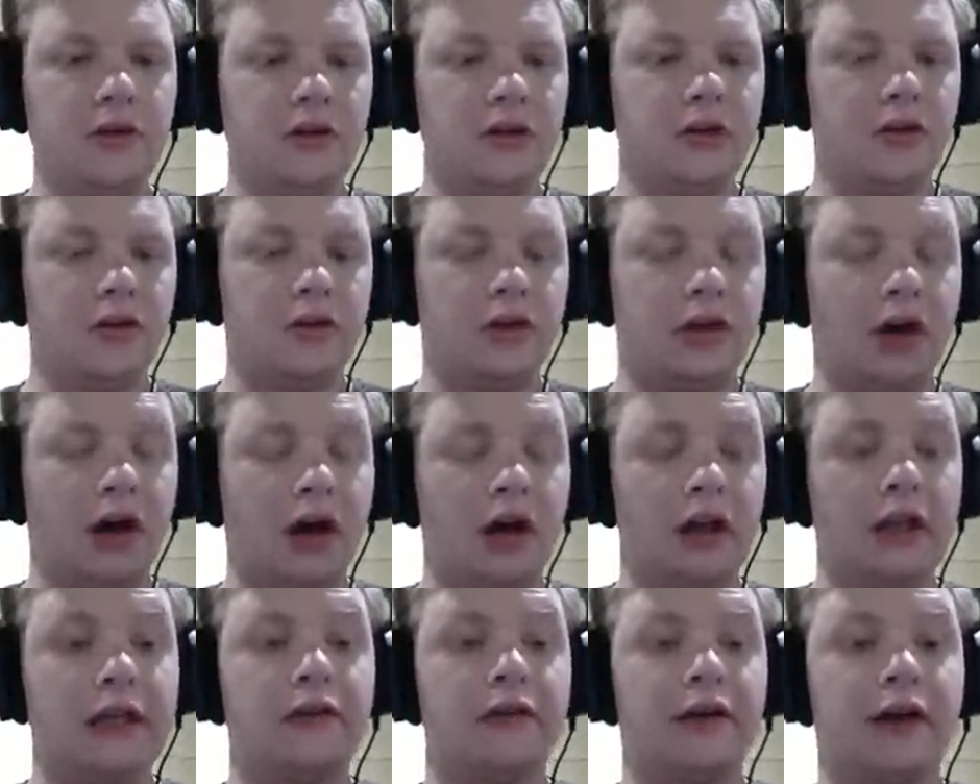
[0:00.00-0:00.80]
I would
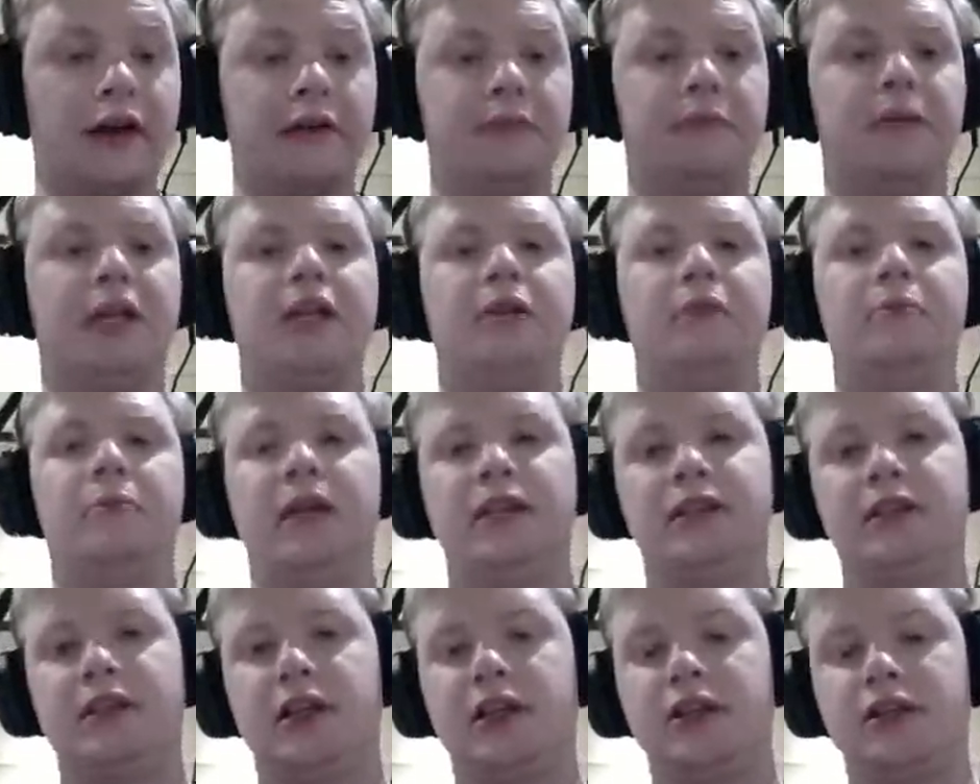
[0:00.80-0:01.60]
highly recommend the
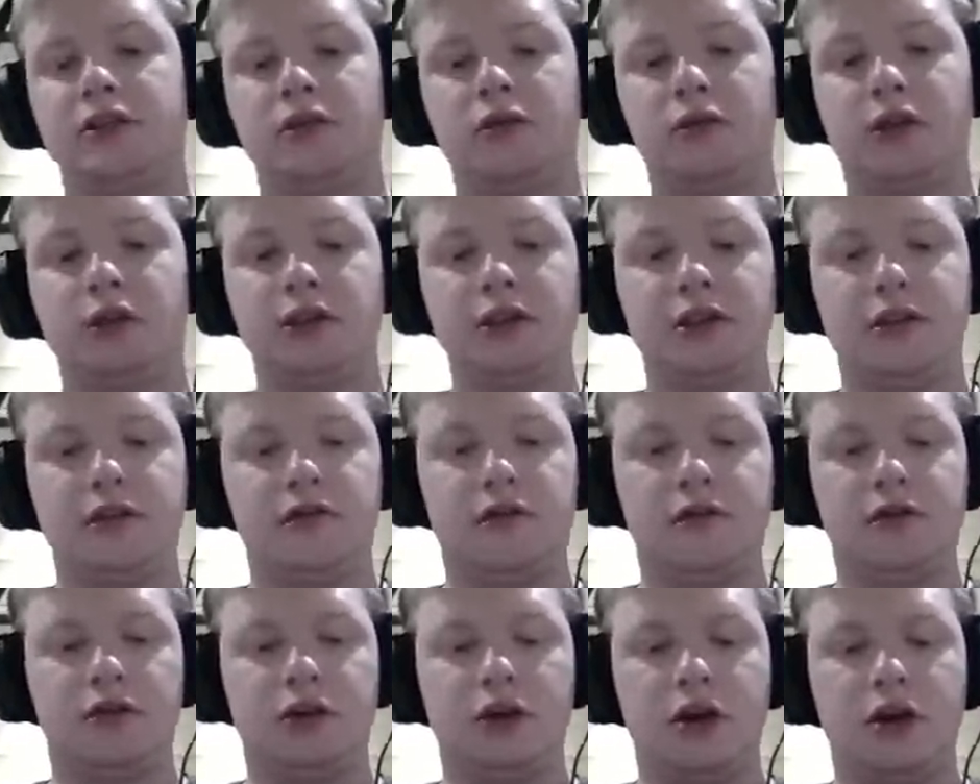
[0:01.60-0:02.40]
meta duology
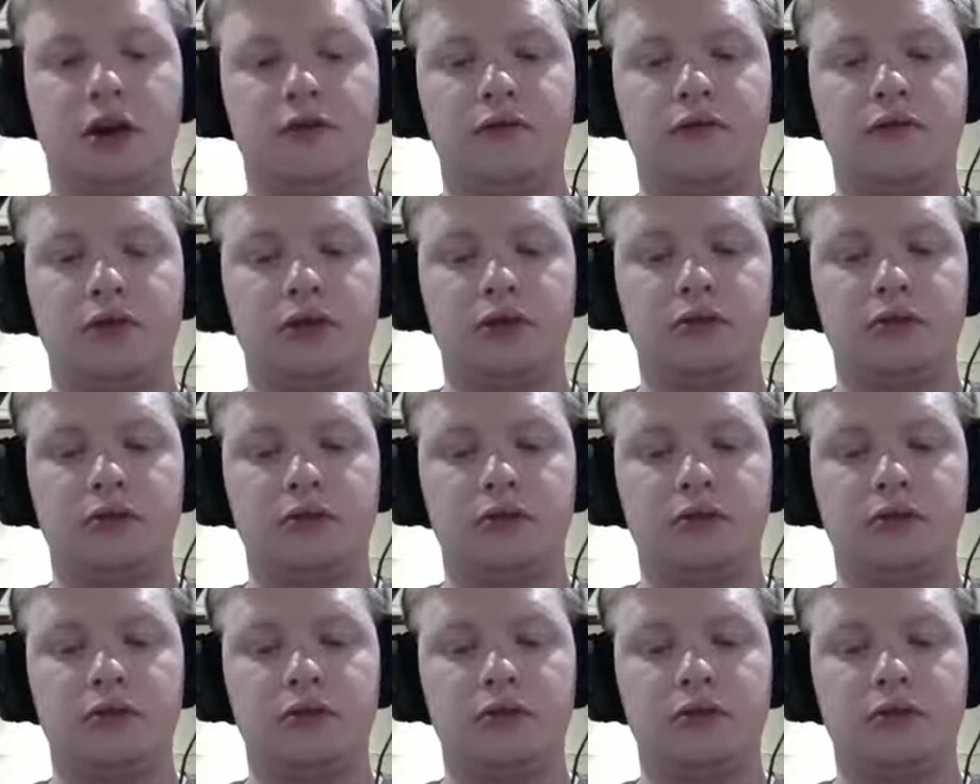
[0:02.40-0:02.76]
for Clone Wars